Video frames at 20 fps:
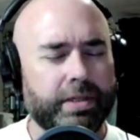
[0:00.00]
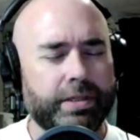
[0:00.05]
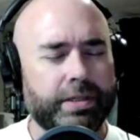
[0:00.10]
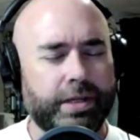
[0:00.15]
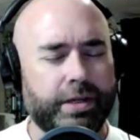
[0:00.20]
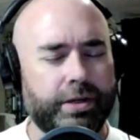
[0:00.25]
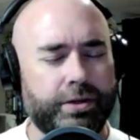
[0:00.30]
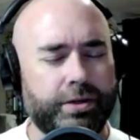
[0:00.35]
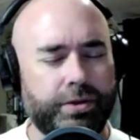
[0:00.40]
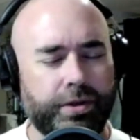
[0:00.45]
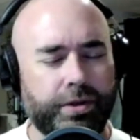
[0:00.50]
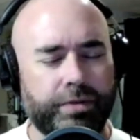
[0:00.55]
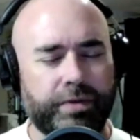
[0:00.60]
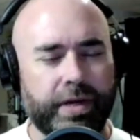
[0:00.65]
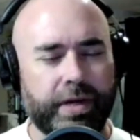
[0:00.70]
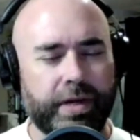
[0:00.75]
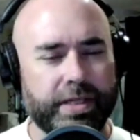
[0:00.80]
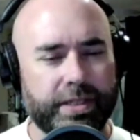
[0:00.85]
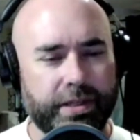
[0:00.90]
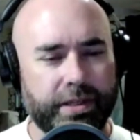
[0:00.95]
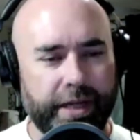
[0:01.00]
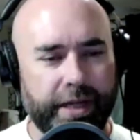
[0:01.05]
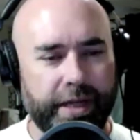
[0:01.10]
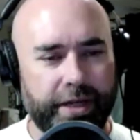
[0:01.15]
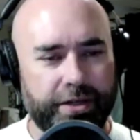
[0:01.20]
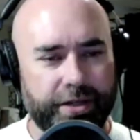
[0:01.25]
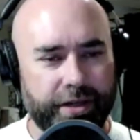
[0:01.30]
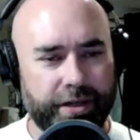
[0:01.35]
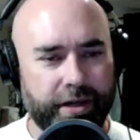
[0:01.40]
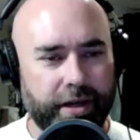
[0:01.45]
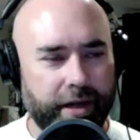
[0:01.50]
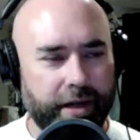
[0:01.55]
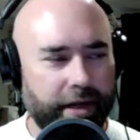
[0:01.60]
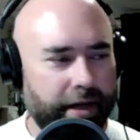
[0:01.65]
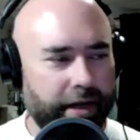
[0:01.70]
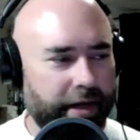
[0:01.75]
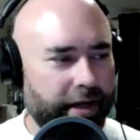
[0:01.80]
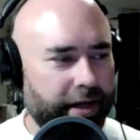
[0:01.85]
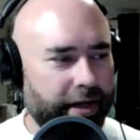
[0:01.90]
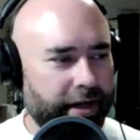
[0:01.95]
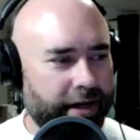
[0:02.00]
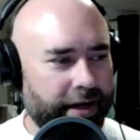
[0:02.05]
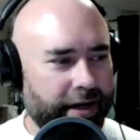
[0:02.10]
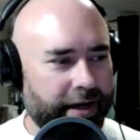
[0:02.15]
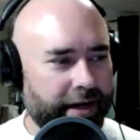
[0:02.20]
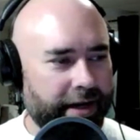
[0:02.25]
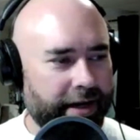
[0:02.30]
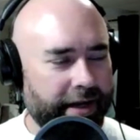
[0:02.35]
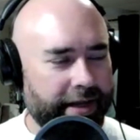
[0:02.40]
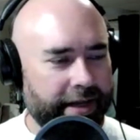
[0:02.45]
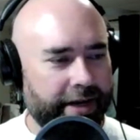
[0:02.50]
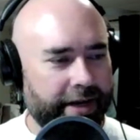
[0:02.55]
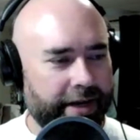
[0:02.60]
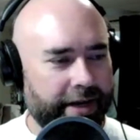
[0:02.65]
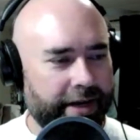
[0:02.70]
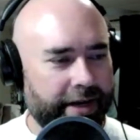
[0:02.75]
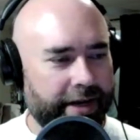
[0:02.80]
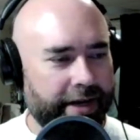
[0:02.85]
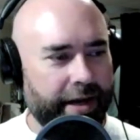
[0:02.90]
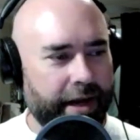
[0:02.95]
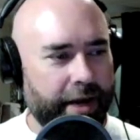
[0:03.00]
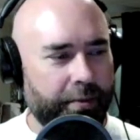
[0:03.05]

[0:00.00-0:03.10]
is the truth and reconciliation in the area.